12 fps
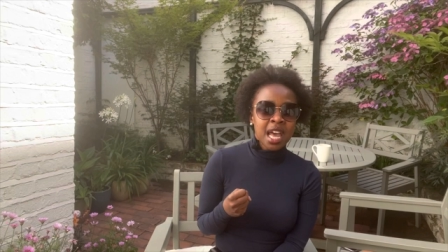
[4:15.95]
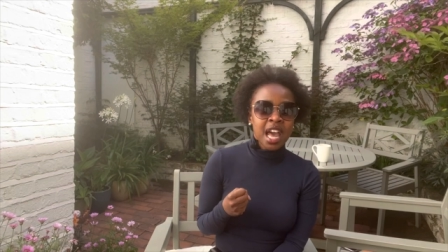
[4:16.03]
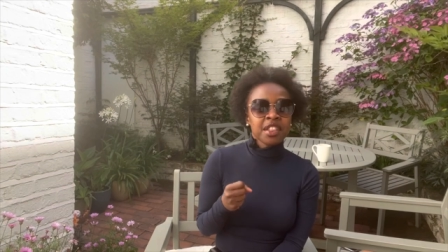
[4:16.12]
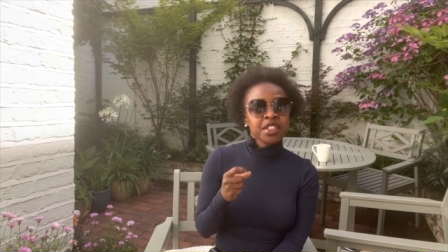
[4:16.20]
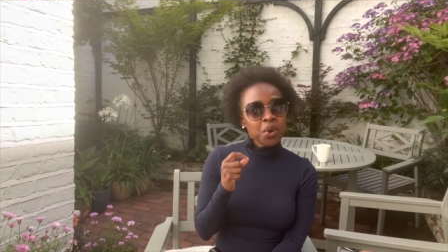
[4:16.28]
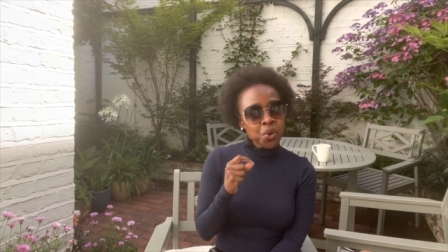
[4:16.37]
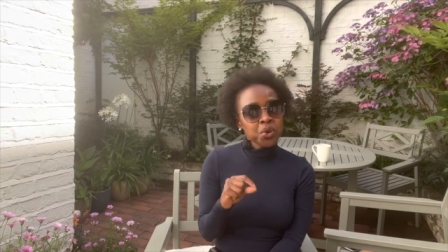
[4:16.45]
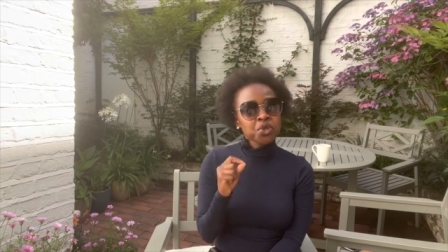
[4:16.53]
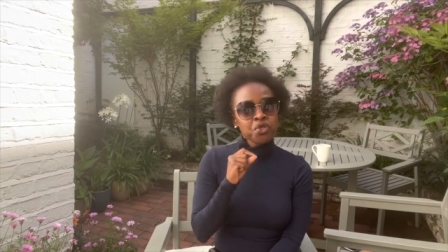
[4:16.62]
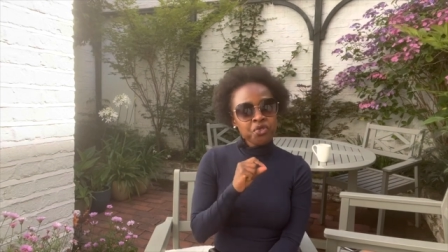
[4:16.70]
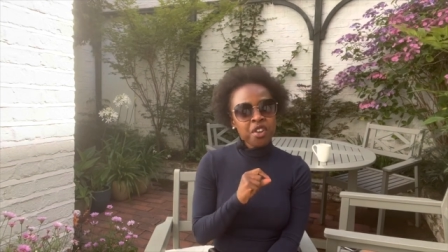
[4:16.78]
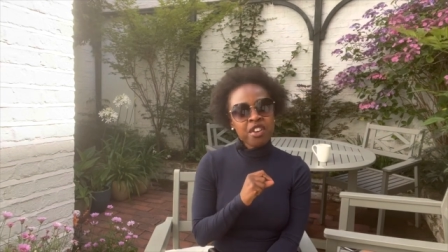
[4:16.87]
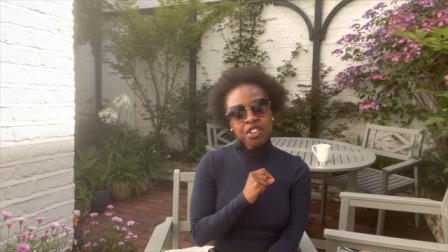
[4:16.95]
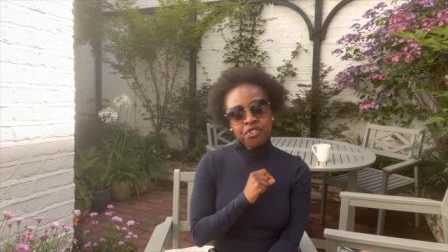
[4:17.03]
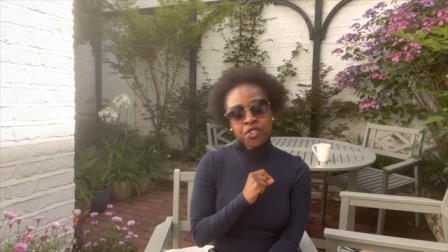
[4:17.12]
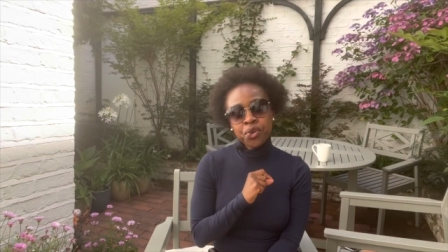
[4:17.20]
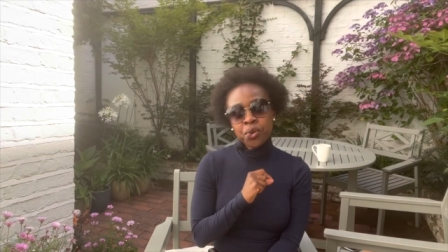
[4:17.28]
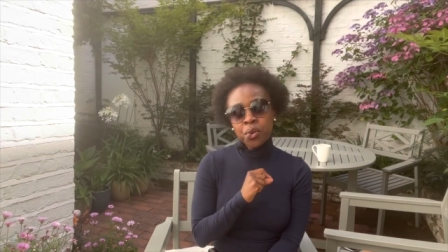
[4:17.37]
and there are also very
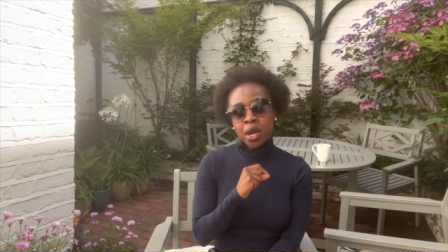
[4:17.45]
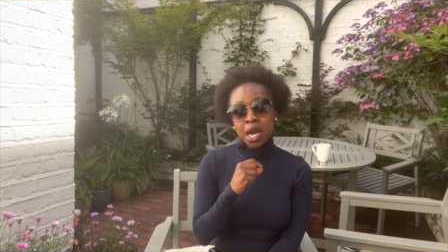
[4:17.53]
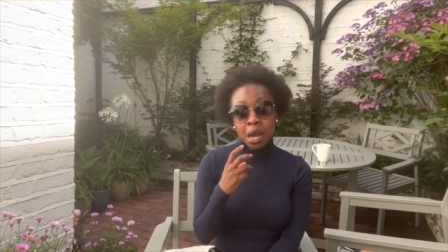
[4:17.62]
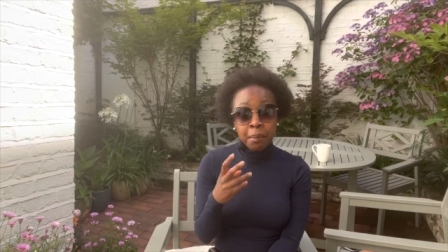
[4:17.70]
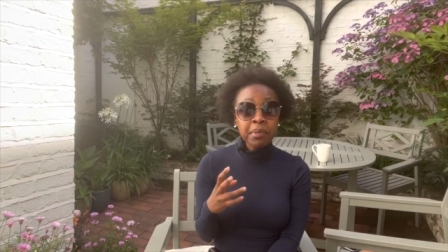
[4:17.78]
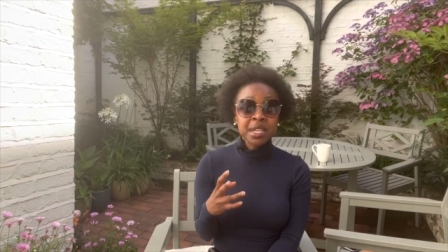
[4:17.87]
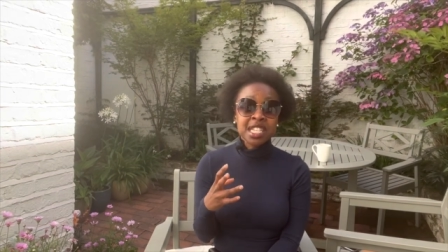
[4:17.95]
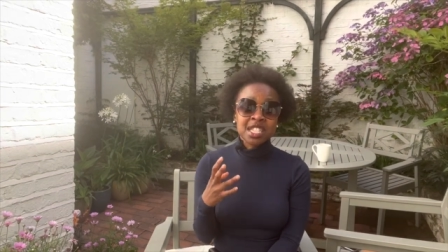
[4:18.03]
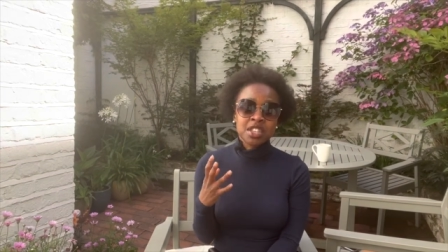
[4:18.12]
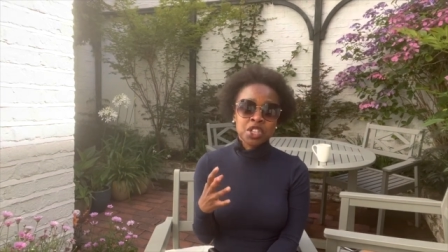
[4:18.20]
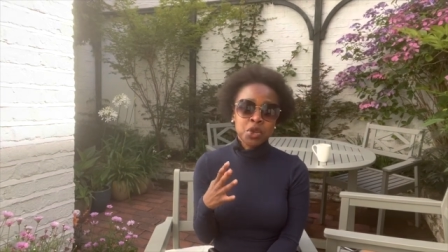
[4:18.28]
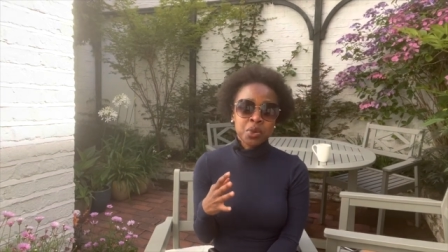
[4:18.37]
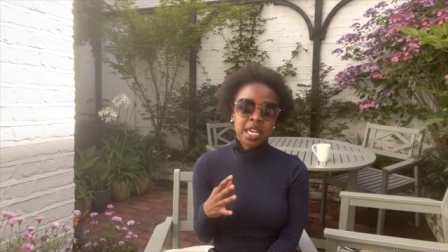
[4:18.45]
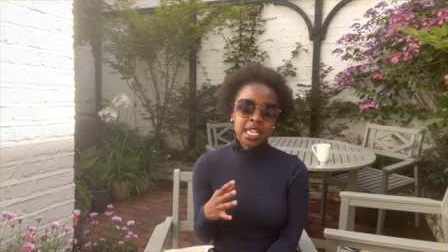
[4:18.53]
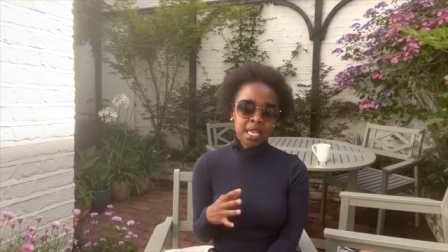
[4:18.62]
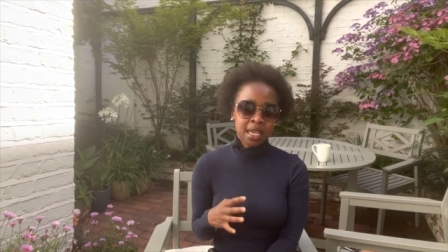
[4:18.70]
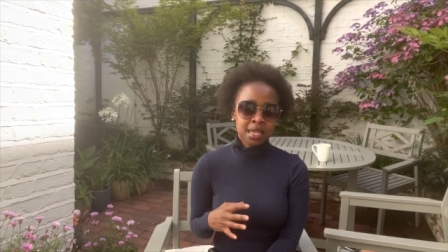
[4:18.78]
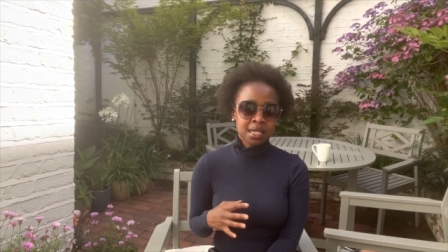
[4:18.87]
few companies in the
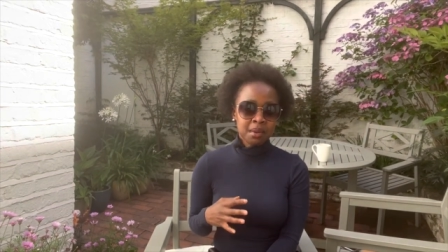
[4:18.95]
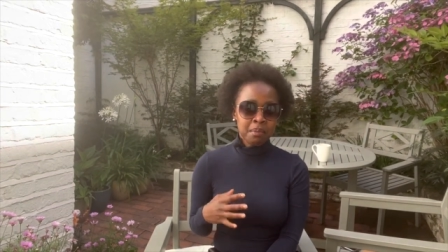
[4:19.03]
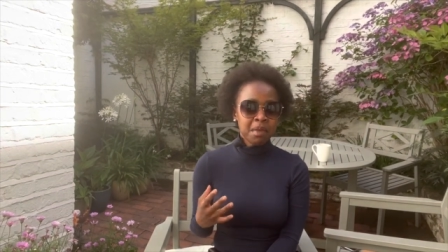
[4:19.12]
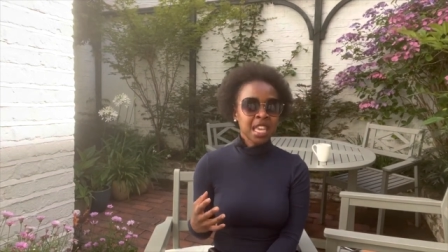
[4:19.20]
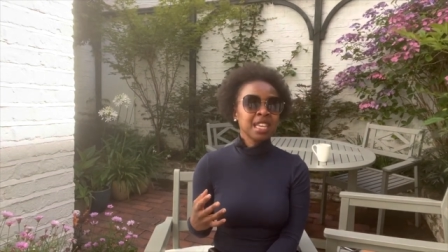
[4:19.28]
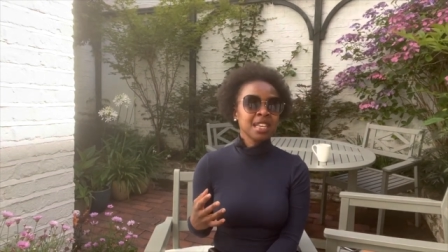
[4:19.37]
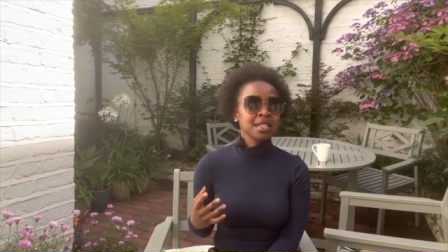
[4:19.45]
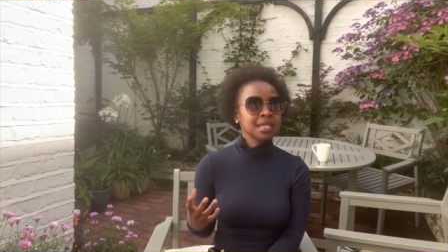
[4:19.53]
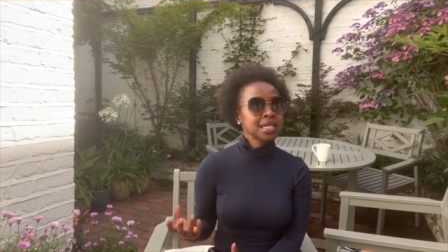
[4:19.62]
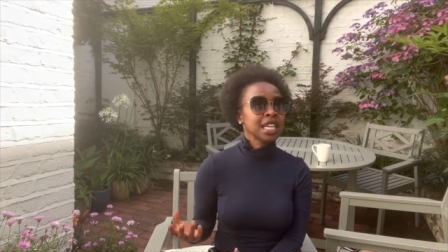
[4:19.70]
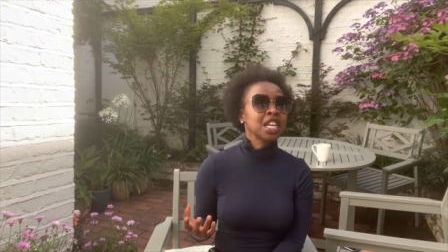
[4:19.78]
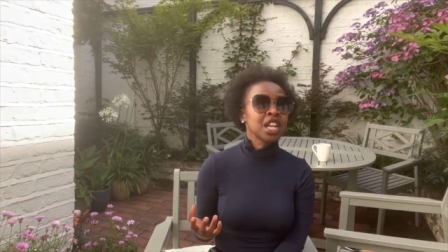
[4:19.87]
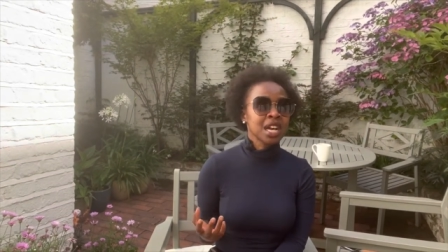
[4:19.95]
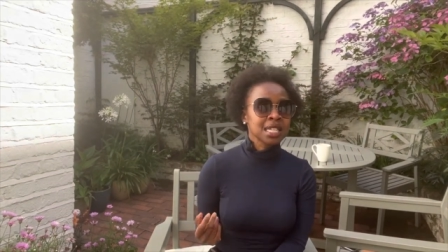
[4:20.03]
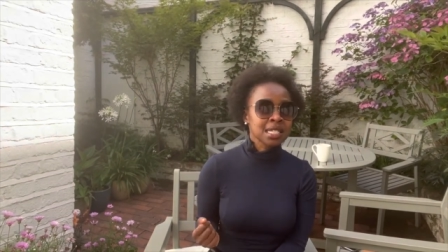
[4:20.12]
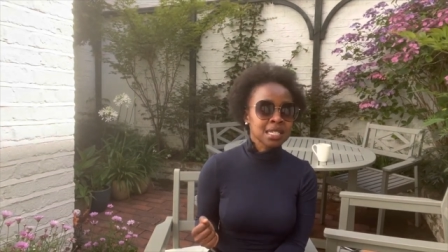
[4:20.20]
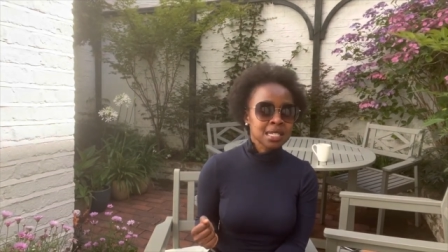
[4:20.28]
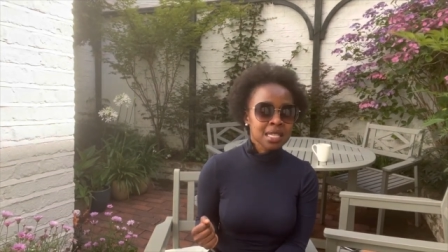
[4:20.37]
United Kingdom making
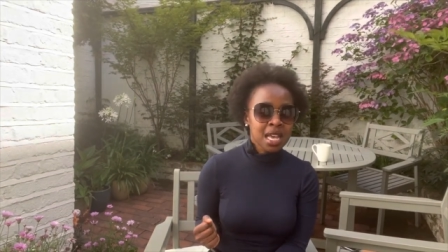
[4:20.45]
sunglasses